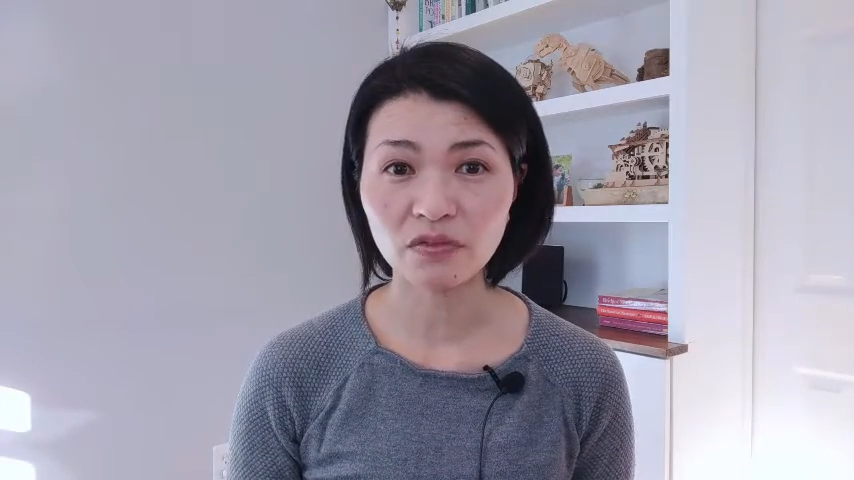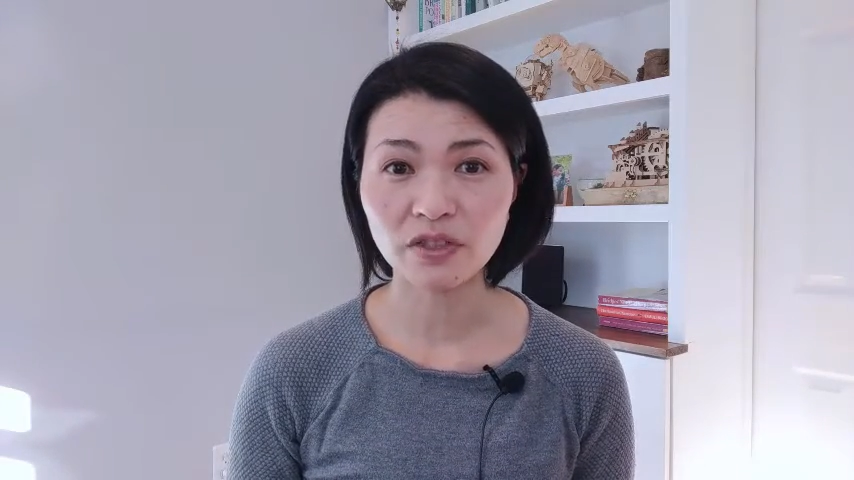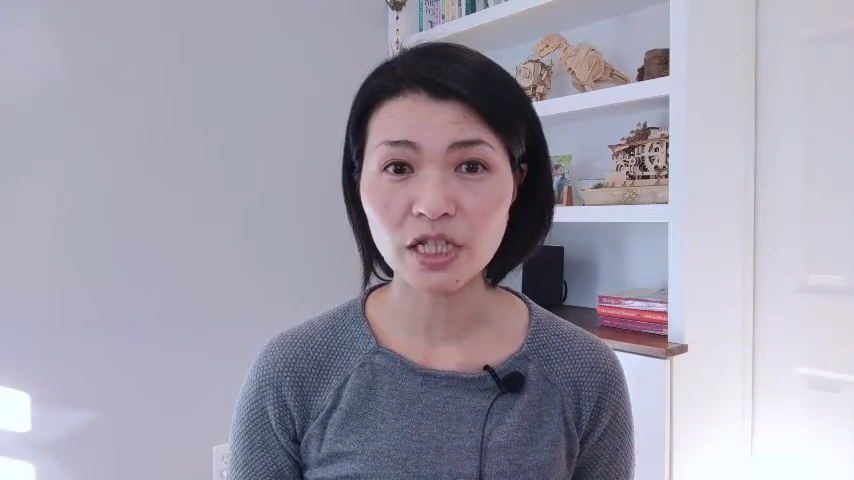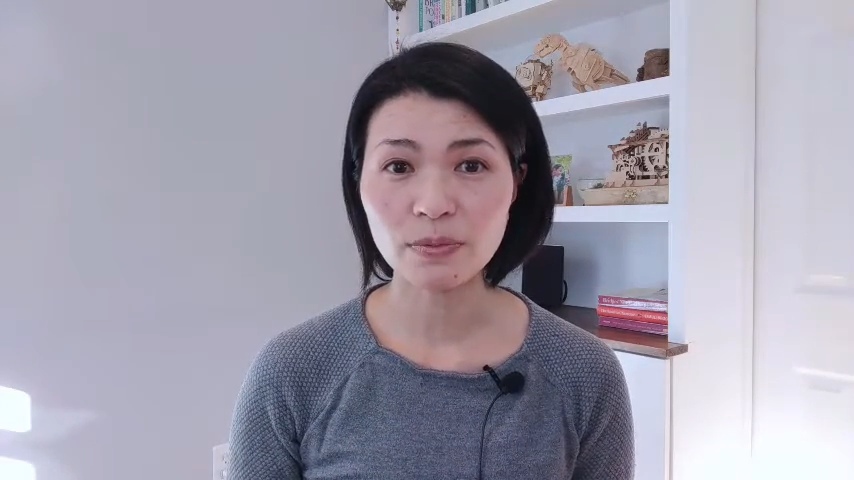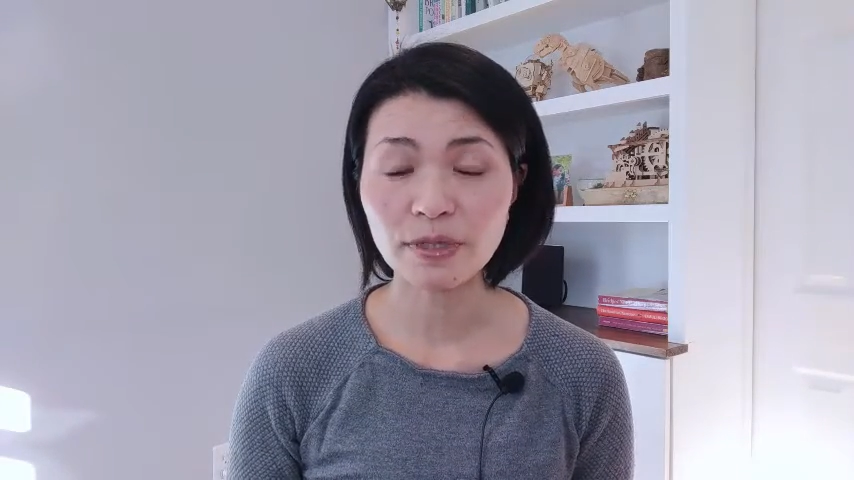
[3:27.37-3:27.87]
of
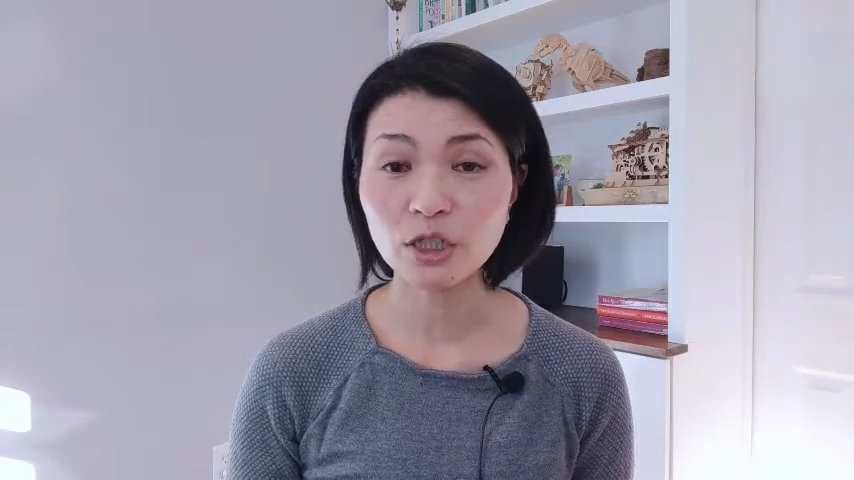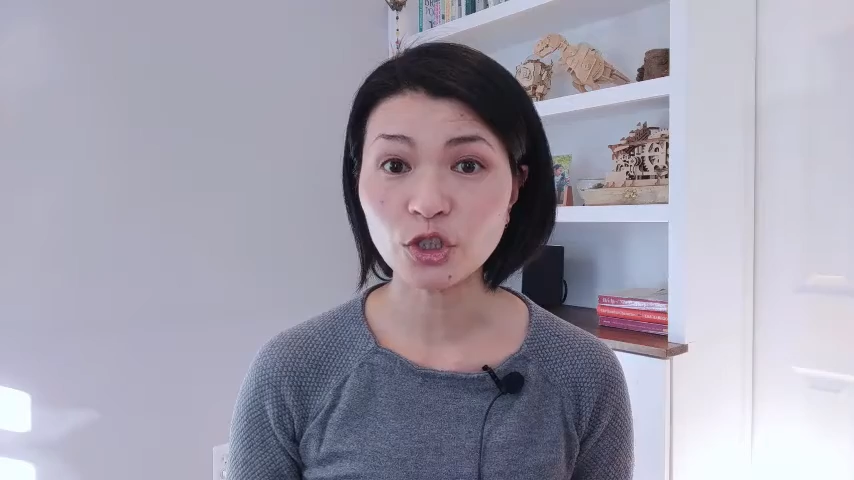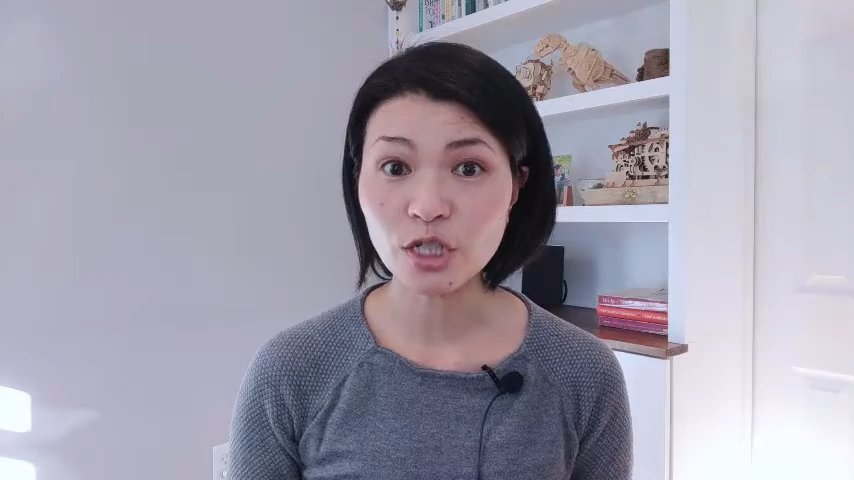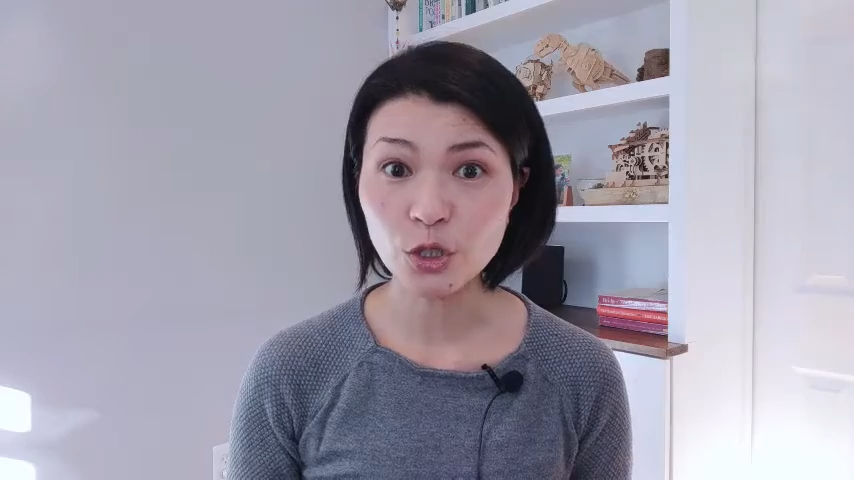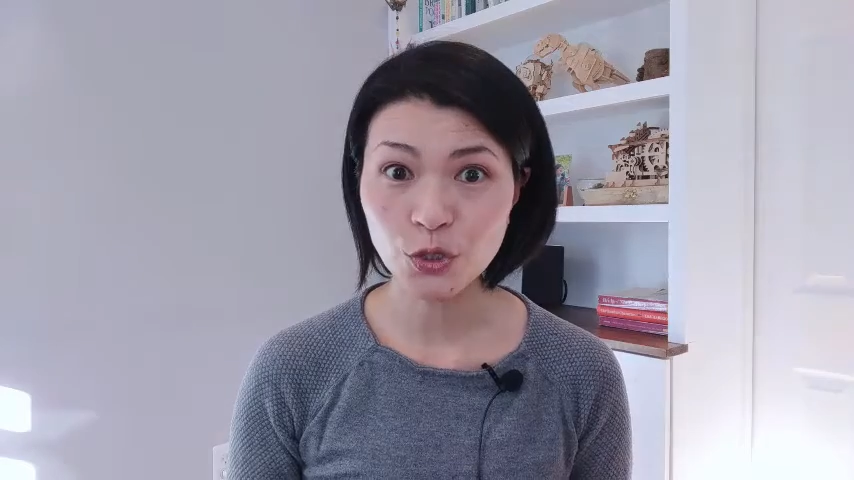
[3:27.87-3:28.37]
the
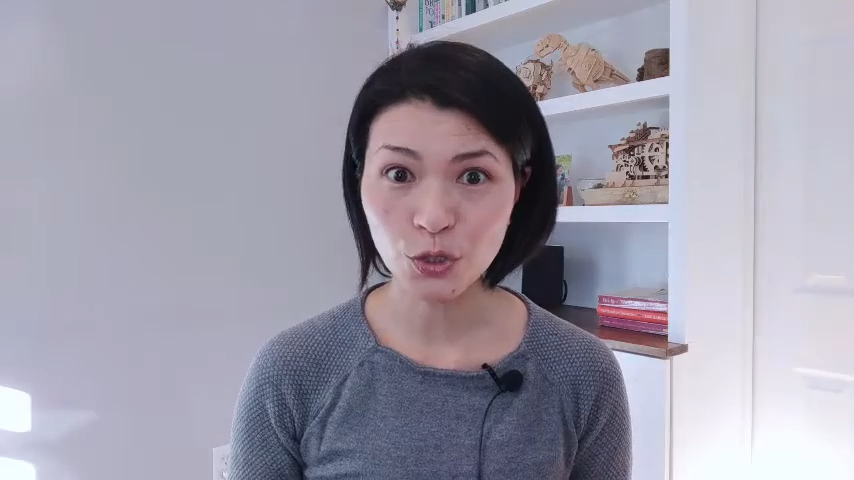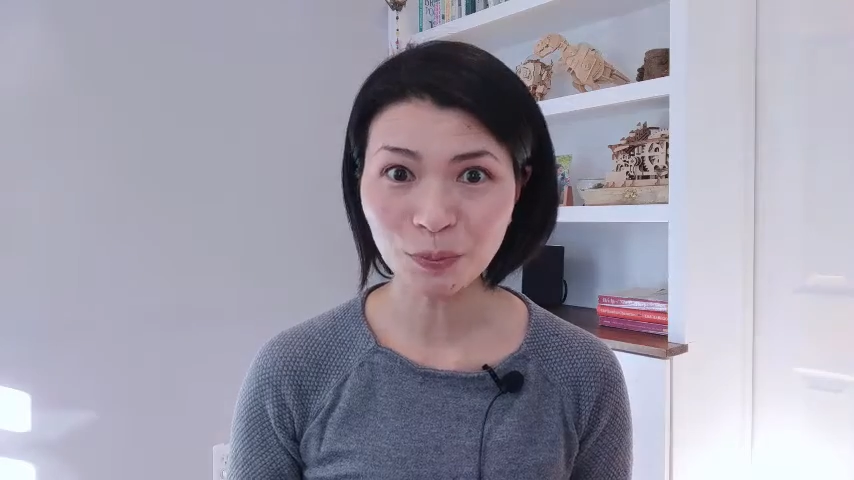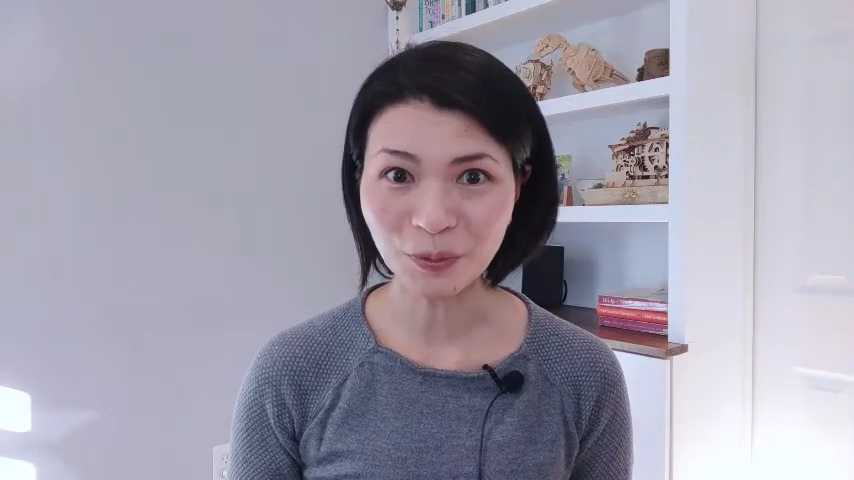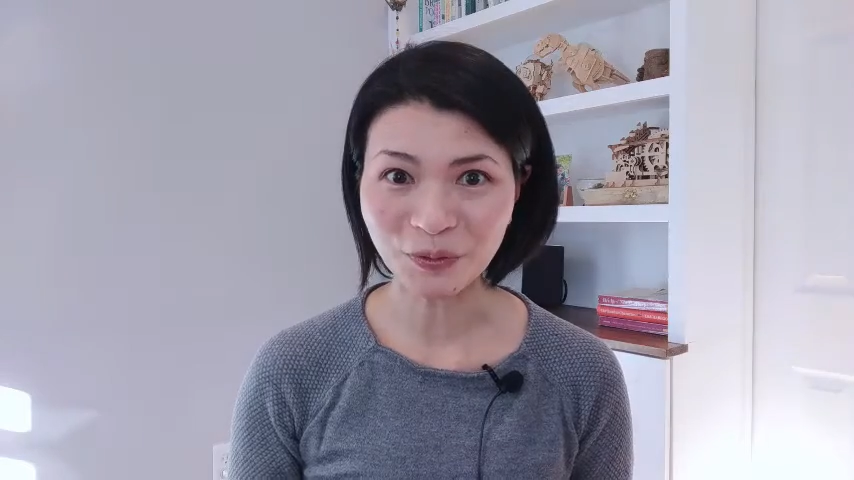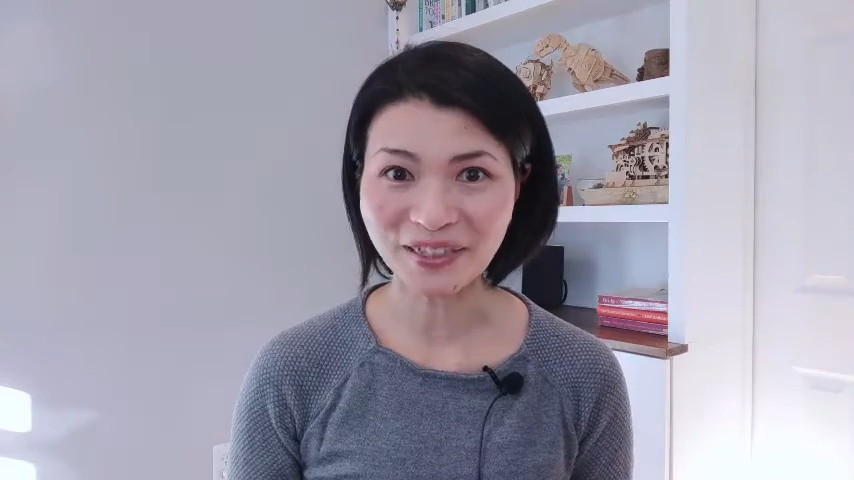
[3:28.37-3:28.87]
speech is
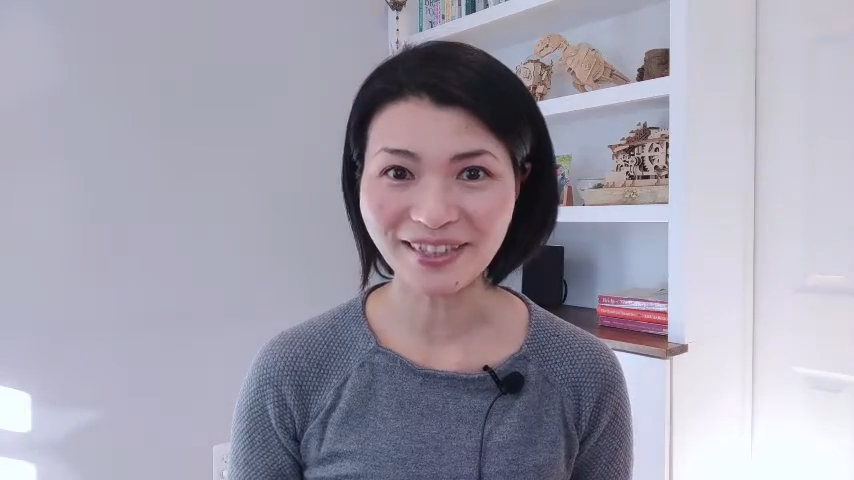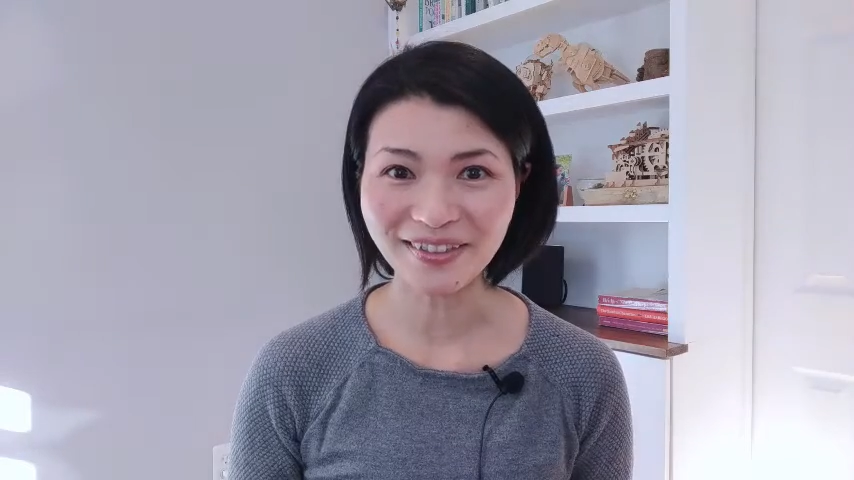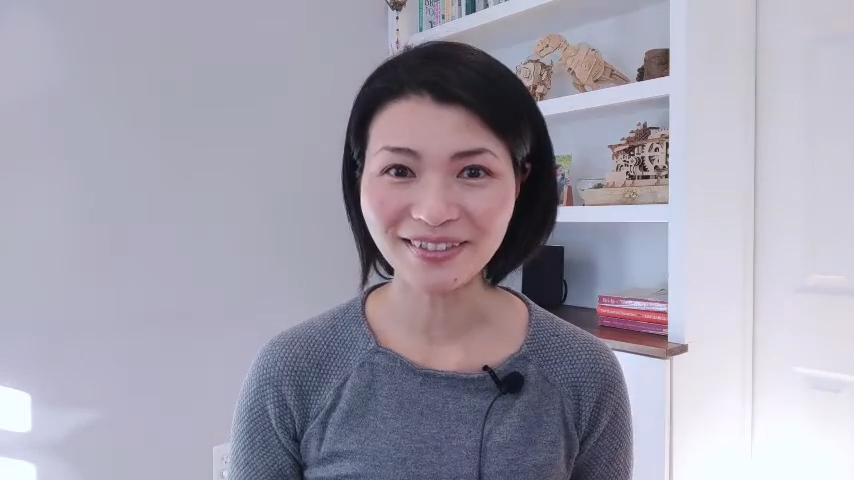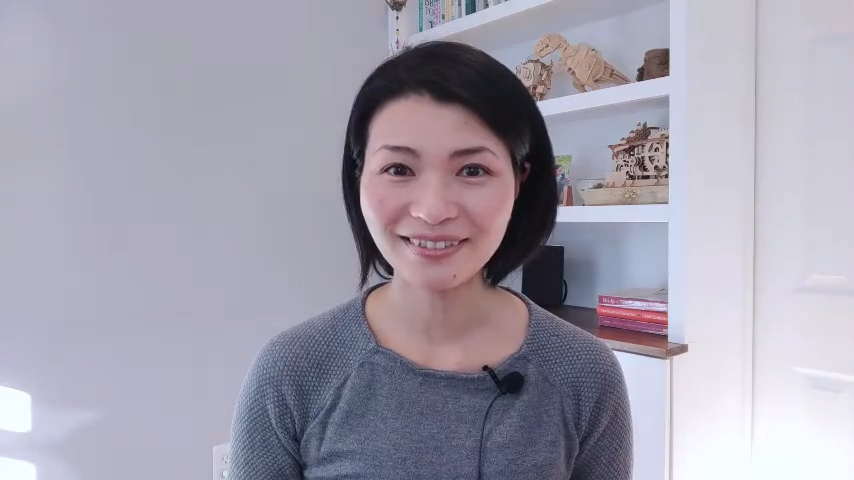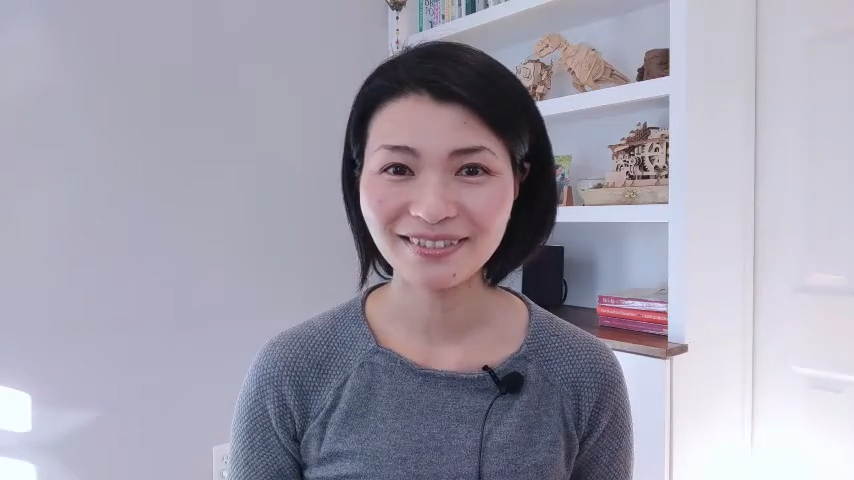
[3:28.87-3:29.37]
super
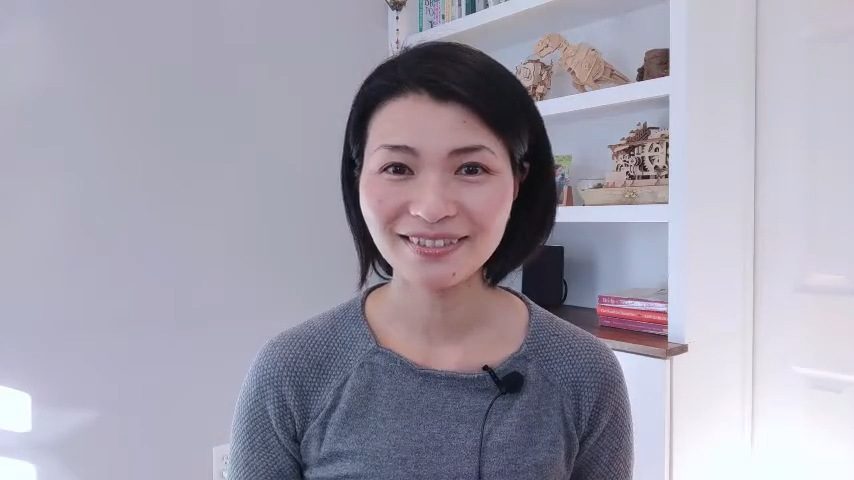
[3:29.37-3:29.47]
clear,